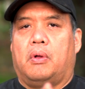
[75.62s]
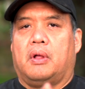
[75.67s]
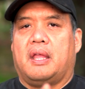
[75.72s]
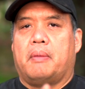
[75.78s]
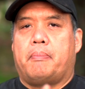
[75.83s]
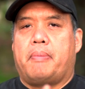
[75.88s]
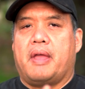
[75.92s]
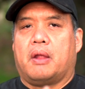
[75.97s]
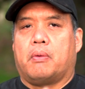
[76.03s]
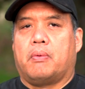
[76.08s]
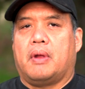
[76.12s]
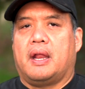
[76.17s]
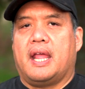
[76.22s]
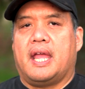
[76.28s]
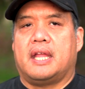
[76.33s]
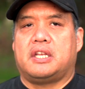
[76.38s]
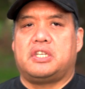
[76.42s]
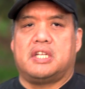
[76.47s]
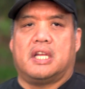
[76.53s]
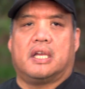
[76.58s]
get back right
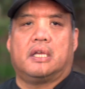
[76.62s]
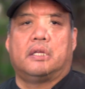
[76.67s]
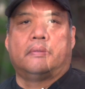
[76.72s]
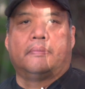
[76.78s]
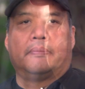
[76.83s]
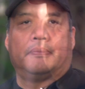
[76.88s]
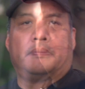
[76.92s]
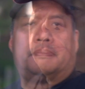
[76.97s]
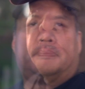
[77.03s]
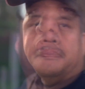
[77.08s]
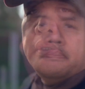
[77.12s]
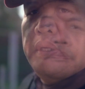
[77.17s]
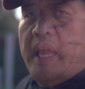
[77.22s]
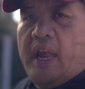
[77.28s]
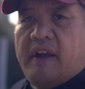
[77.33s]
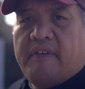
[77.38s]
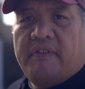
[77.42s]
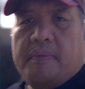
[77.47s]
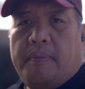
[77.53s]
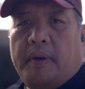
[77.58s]
at you.
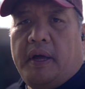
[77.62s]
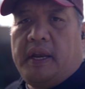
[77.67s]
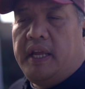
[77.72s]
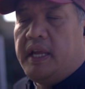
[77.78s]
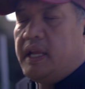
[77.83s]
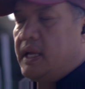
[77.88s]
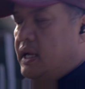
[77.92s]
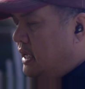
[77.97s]
Hey everybody,